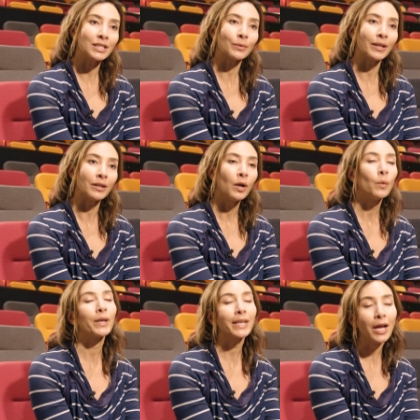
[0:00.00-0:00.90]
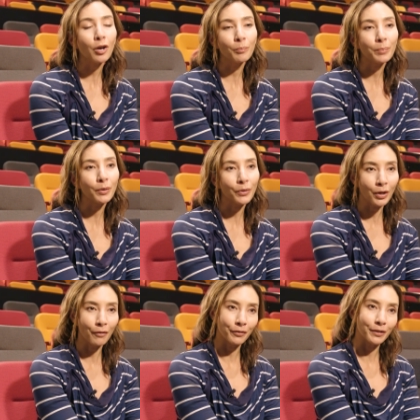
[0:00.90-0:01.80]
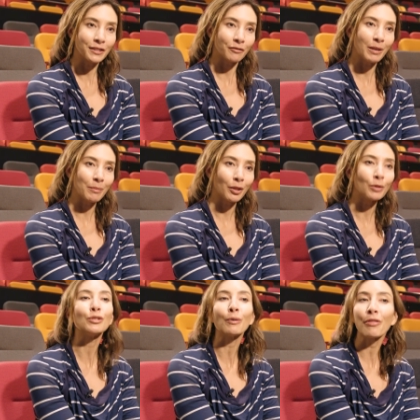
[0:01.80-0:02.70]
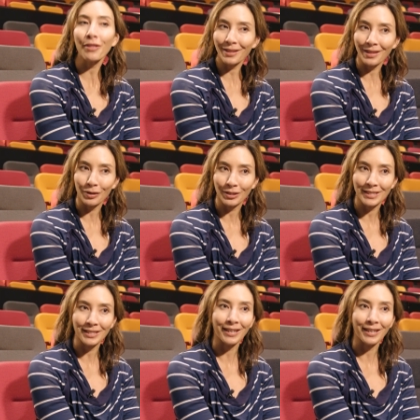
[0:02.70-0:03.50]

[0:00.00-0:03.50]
into it, we could help build the confidence of people who don't think they're good at